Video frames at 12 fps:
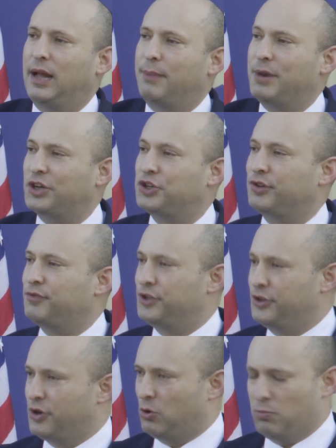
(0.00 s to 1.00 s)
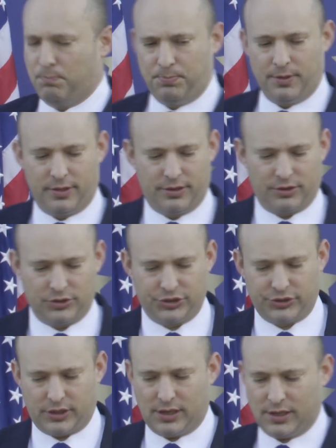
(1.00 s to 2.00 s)
I'm not sure if you know,
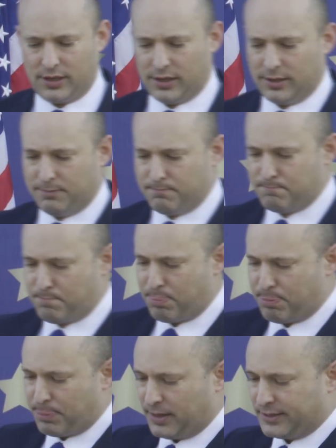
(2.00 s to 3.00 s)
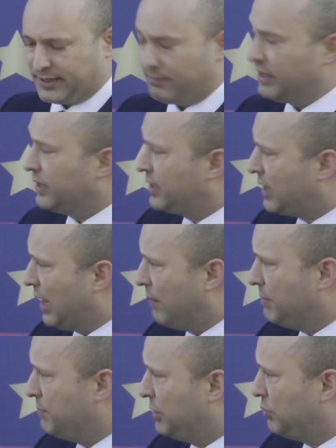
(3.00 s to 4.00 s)
there's something
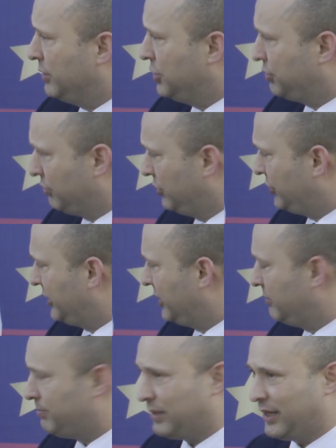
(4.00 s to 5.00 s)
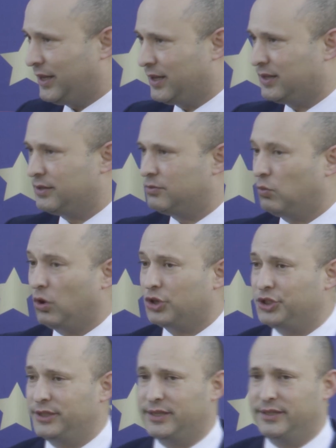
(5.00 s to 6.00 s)
common between Jerusalem and
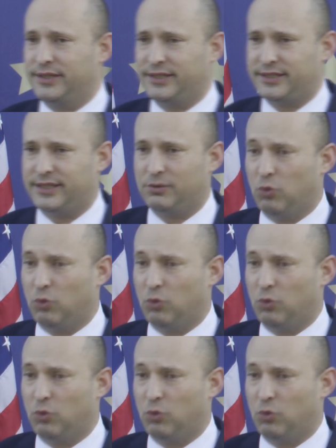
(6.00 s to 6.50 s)
Washington, D.C.